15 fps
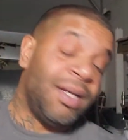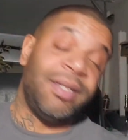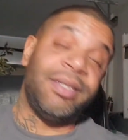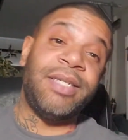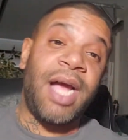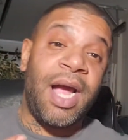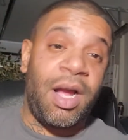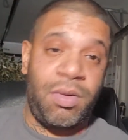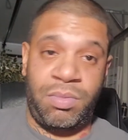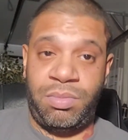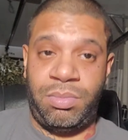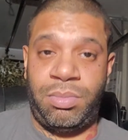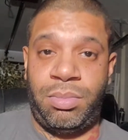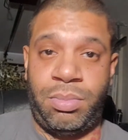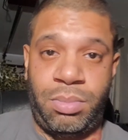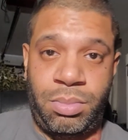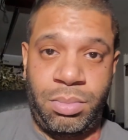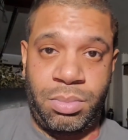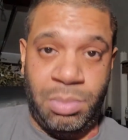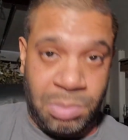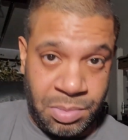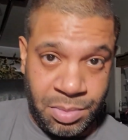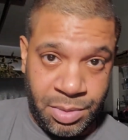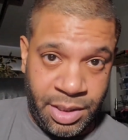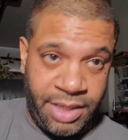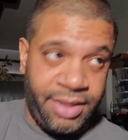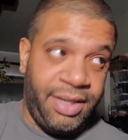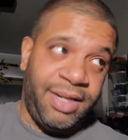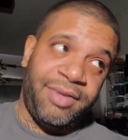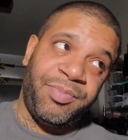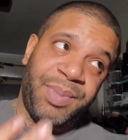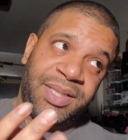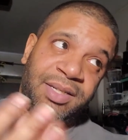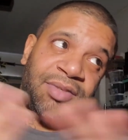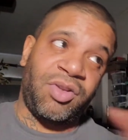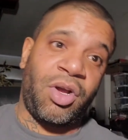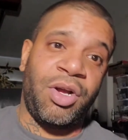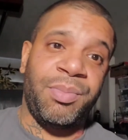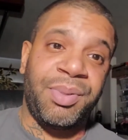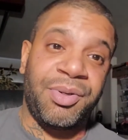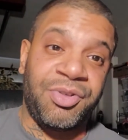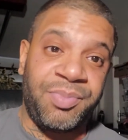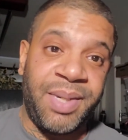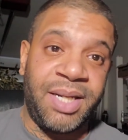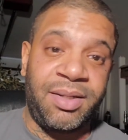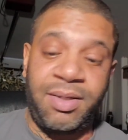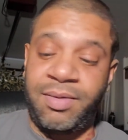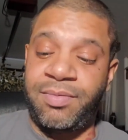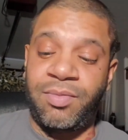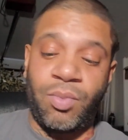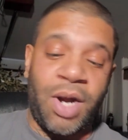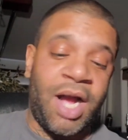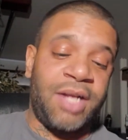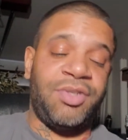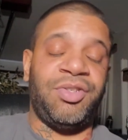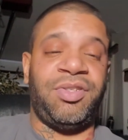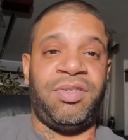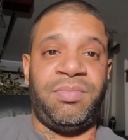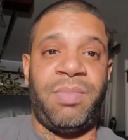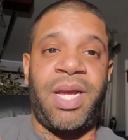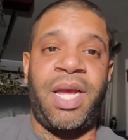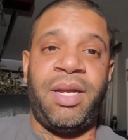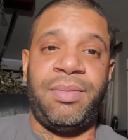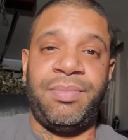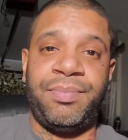Now, let's put this all in perspective. Rodgers is back.